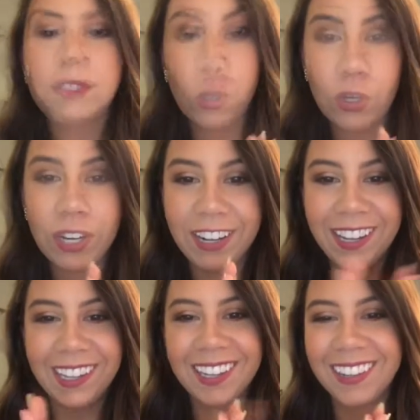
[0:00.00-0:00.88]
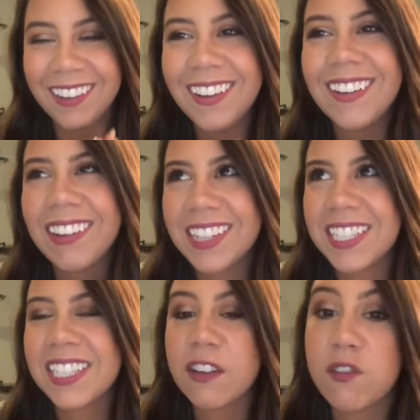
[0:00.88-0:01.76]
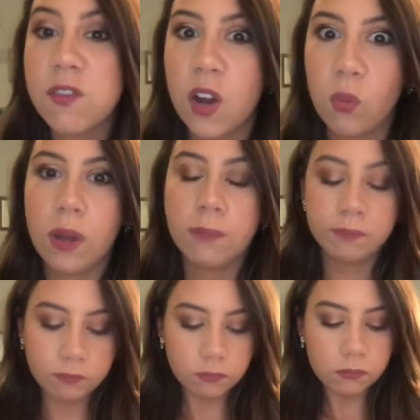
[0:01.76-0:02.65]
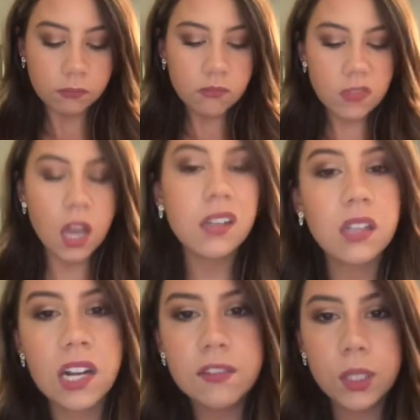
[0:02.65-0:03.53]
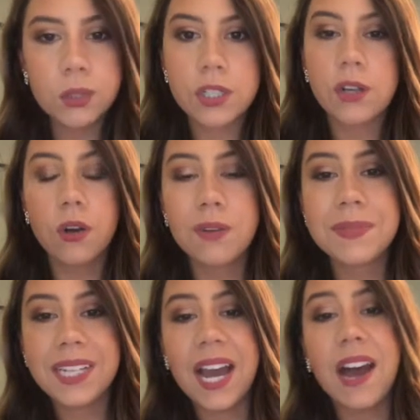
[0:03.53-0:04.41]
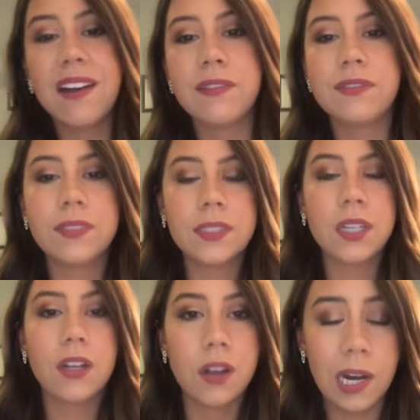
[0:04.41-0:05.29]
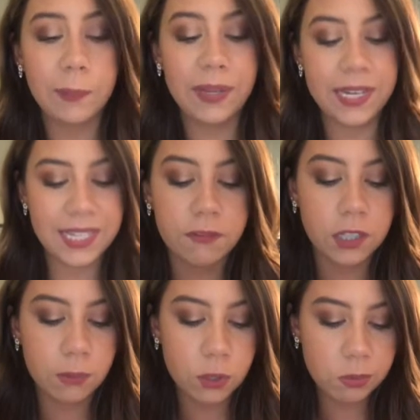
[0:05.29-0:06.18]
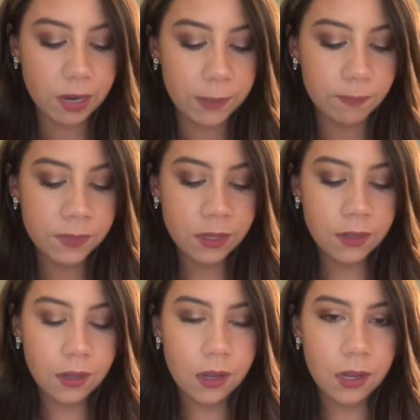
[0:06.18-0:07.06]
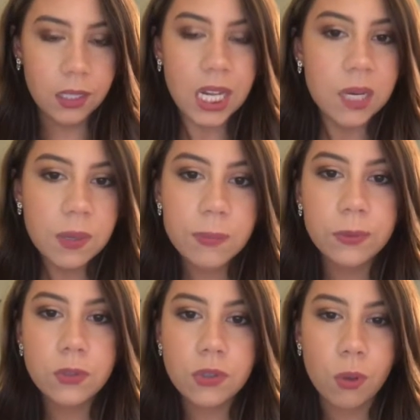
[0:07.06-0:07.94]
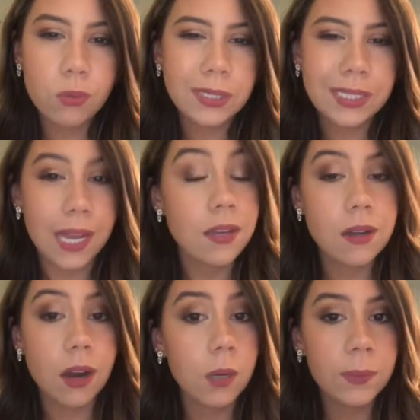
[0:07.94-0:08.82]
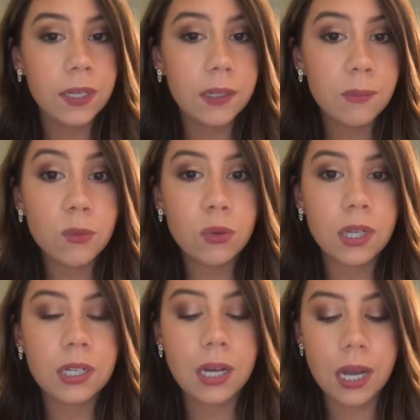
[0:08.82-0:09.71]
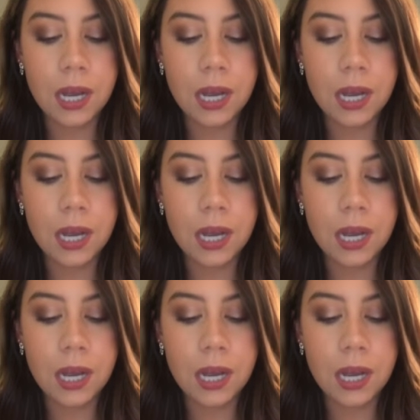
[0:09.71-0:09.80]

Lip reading: Flooring. Okay, this is a fun one. A lot of older homes have carpet. For the most part, a lot of people don't like carpet anymore.